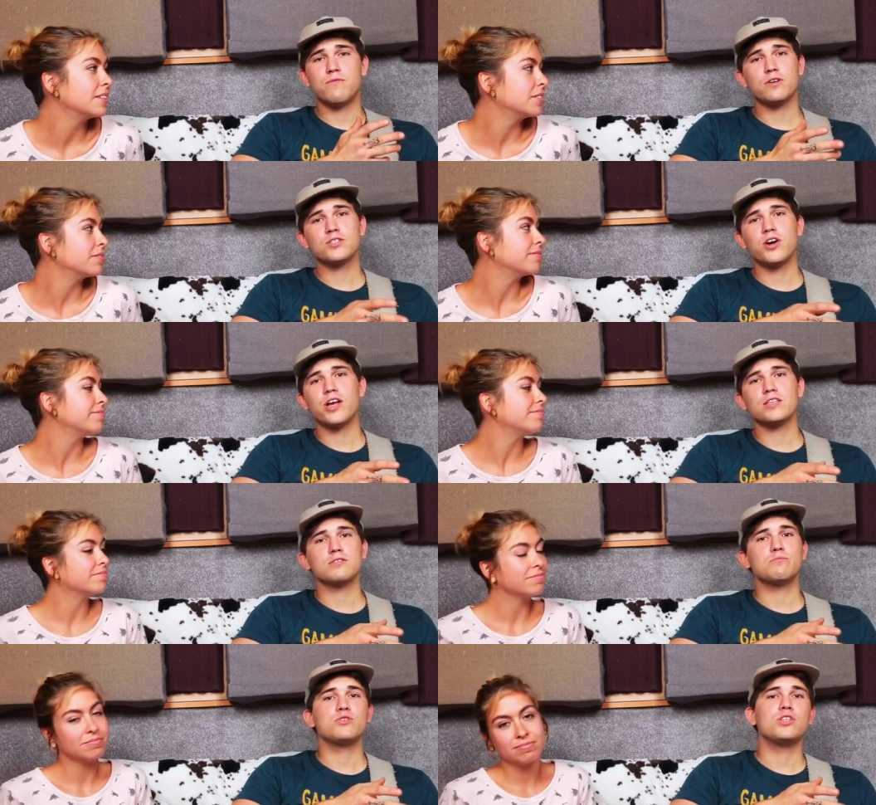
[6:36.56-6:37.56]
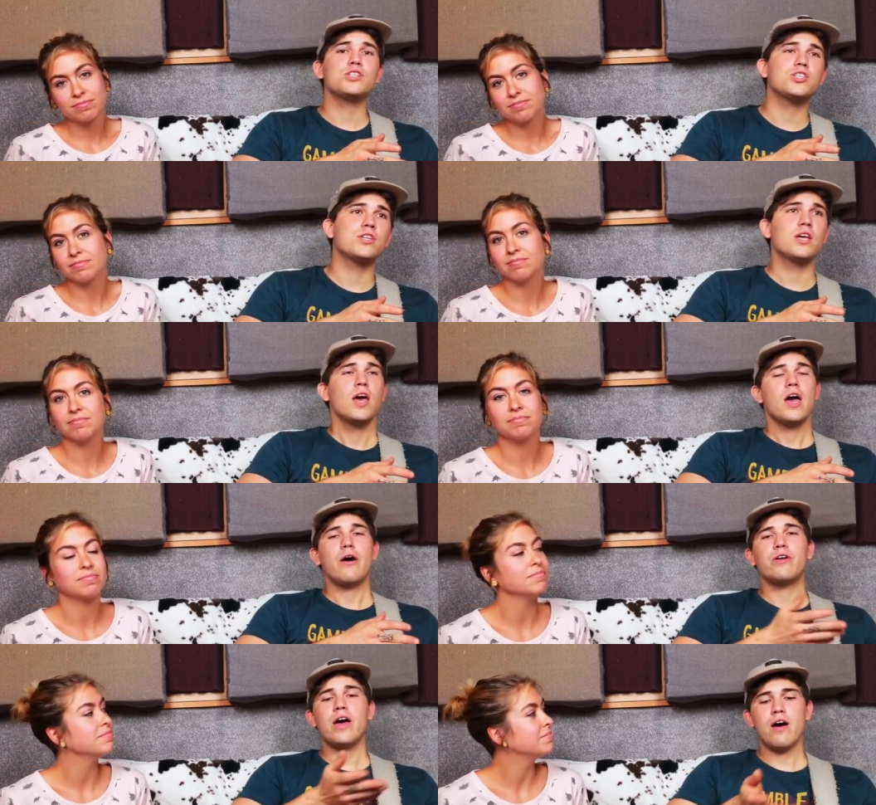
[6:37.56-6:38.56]
Speaker 1: first starting as a musician,
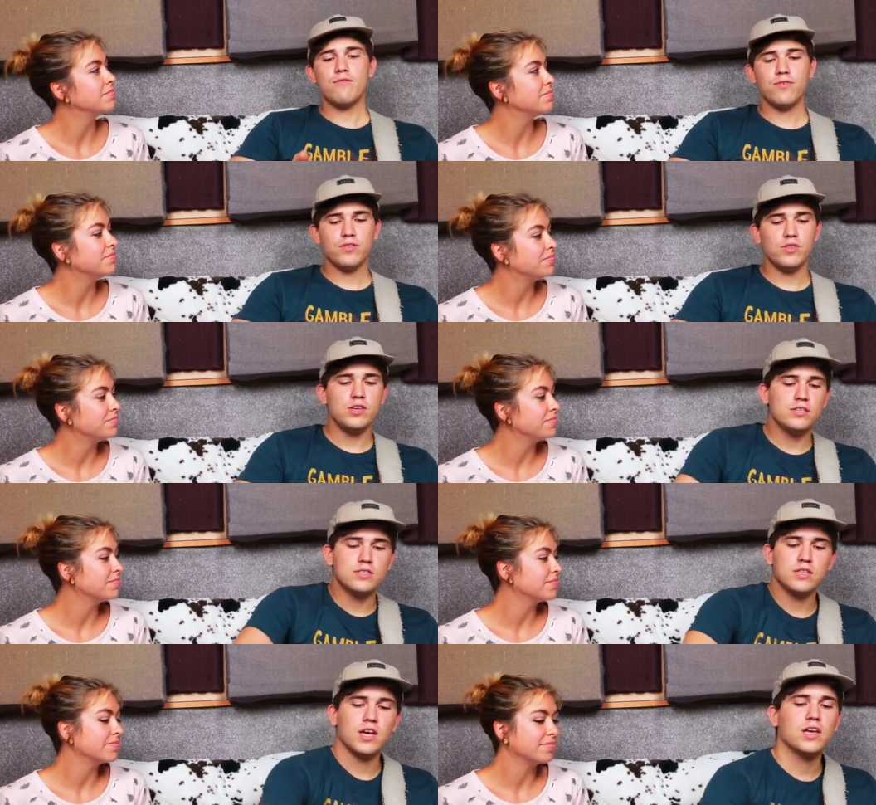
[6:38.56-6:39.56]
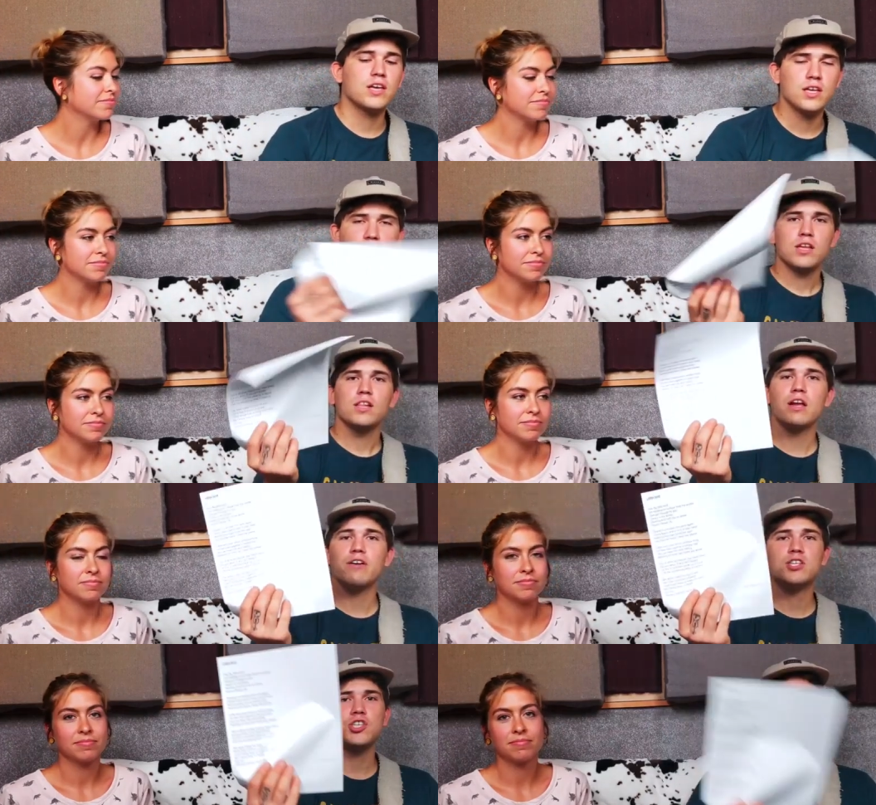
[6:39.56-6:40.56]
I would have these like
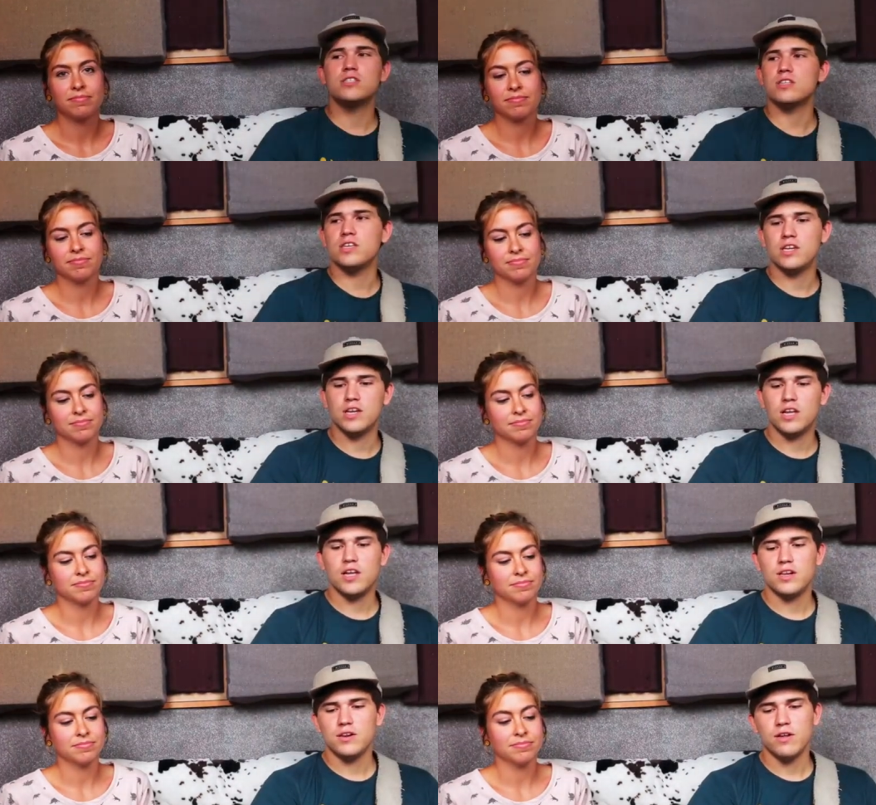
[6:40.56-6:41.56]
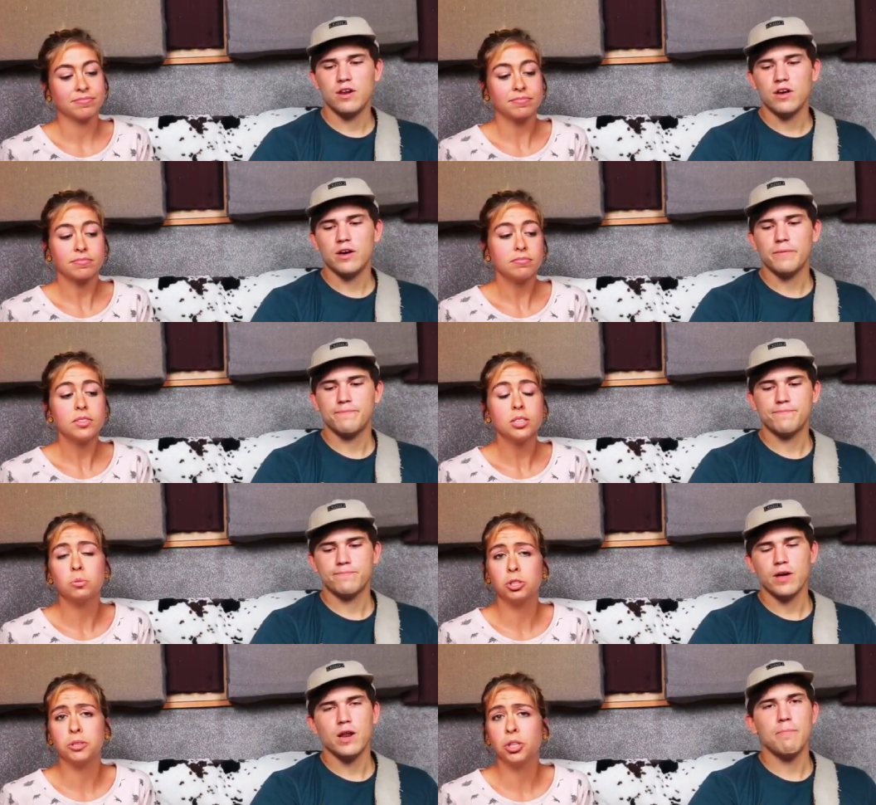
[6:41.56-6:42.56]
lyric sheets in a... In a
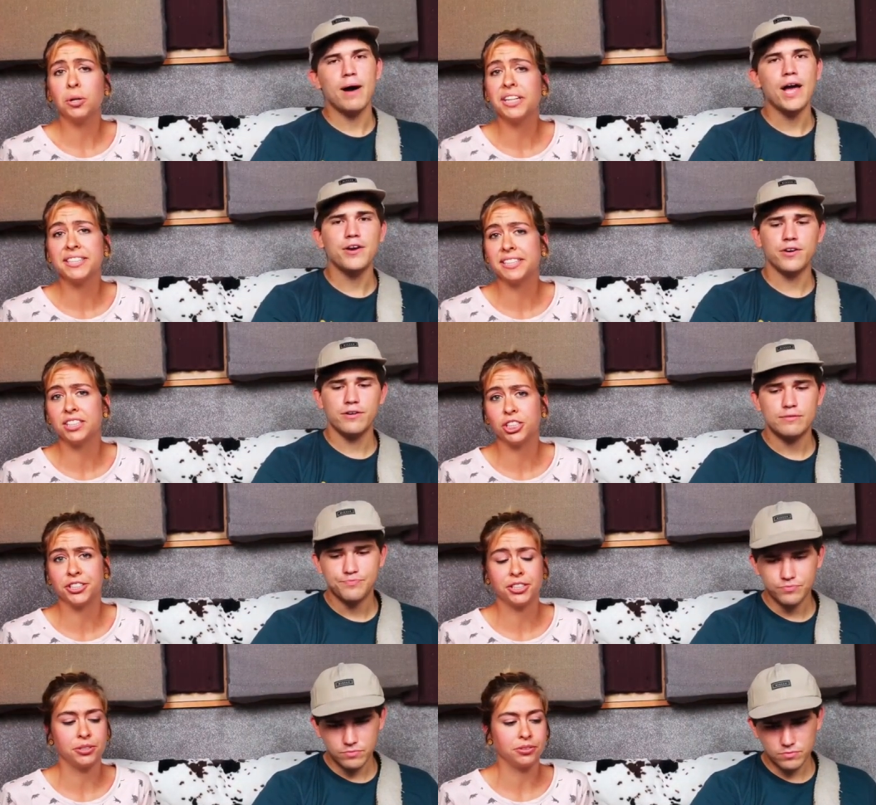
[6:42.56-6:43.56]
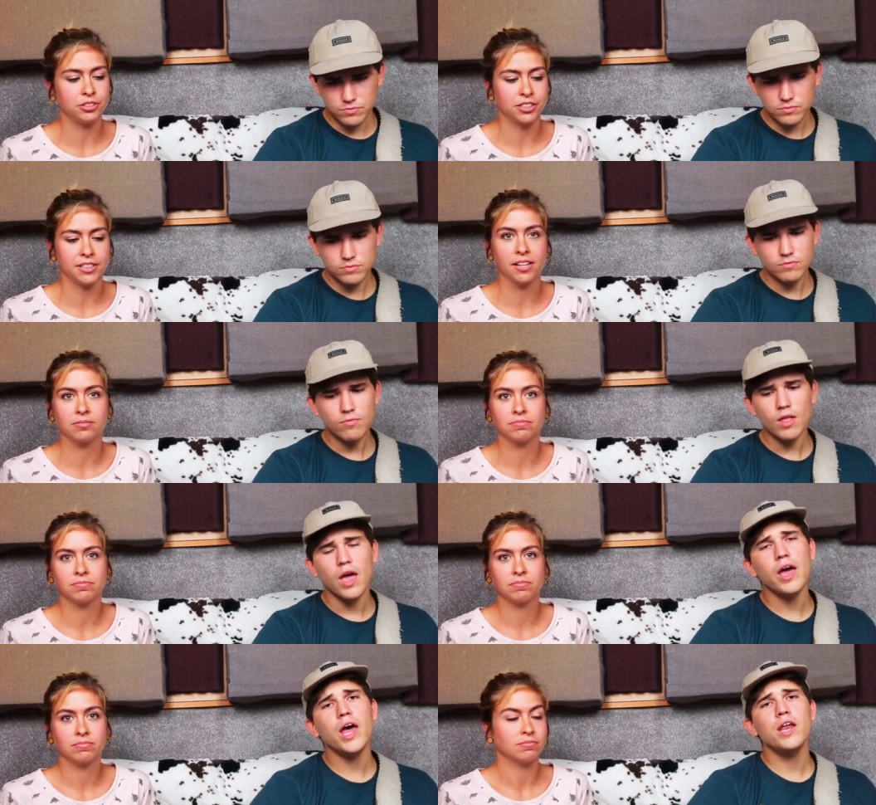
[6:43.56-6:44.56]
Speaker 2: Which and a binder just used just now.
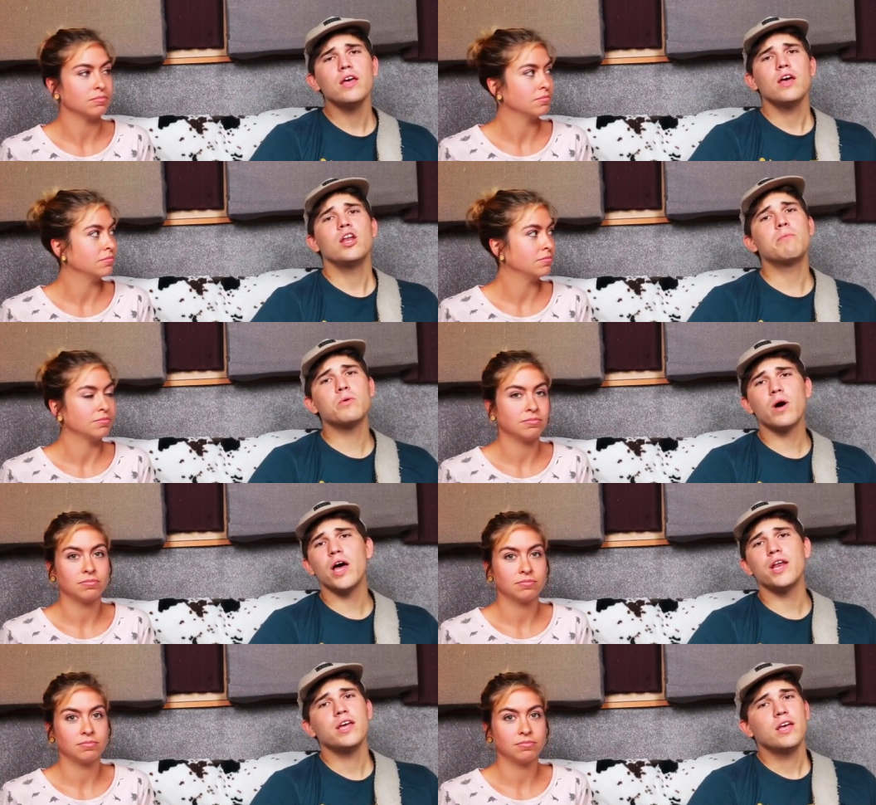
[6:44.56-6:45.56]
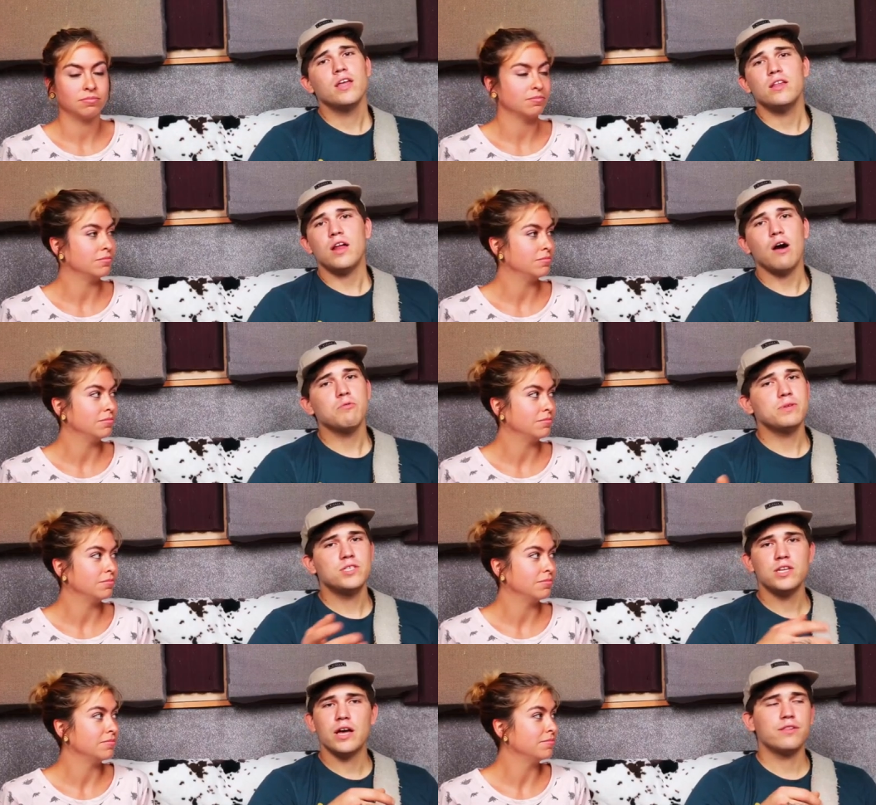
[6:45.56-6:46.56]
Speaker 1: And number one, I would be
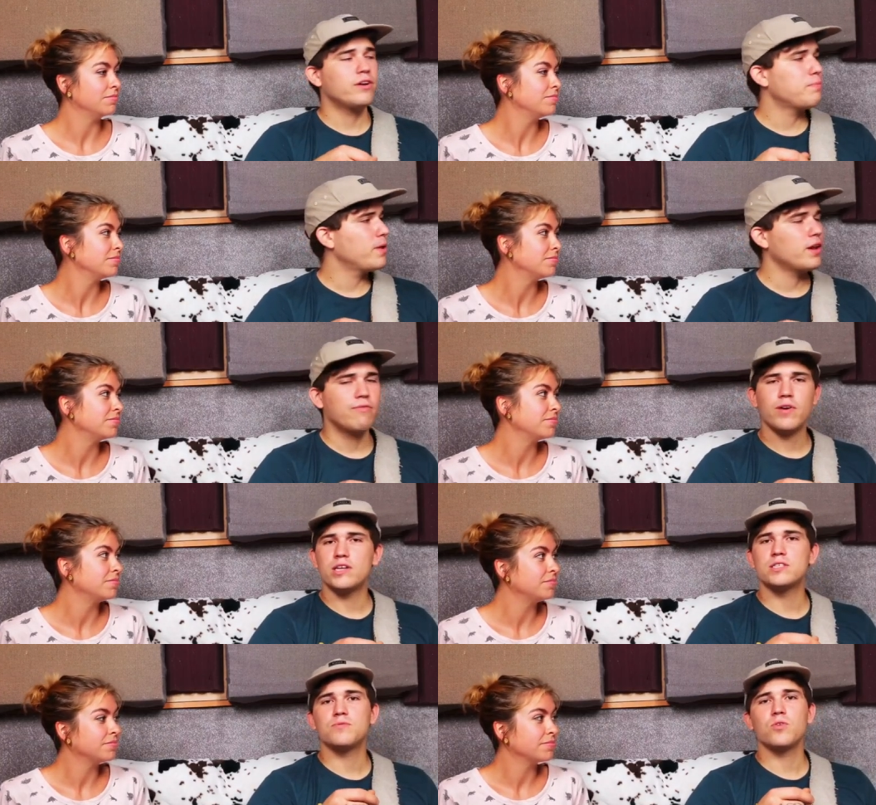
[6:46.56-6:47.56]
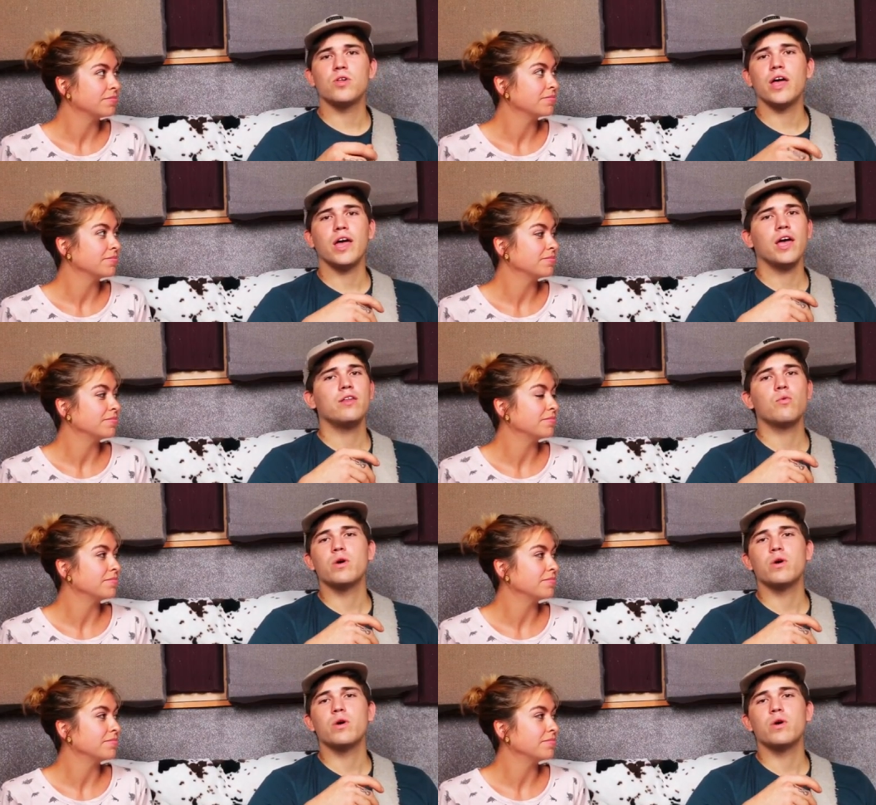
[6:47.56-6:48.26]
sitting out there playing a festival, and the